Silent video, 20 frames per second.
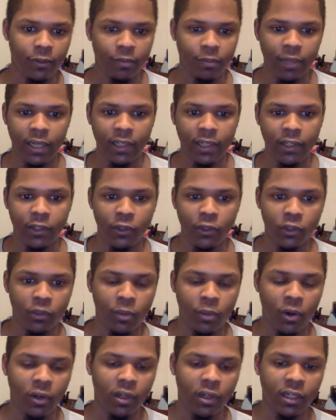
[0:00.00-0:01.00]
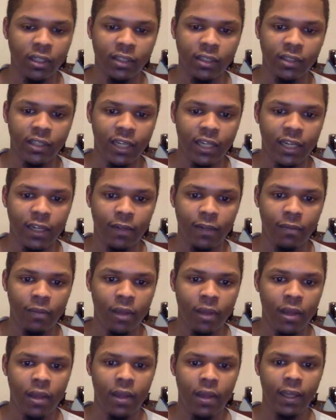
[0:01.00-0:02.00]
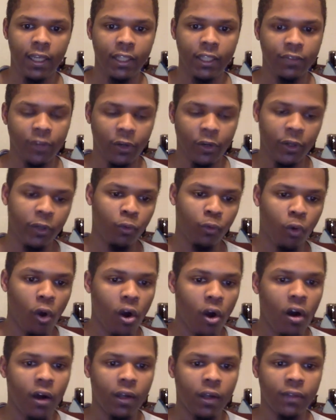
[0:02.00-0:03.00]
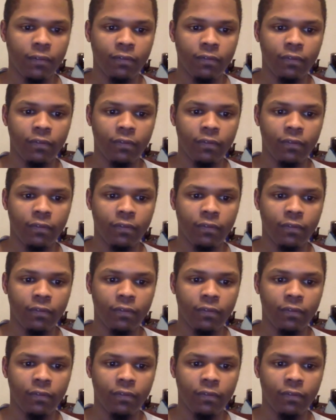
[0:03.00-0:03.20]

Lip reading: being a huge part of this team. He's very raw.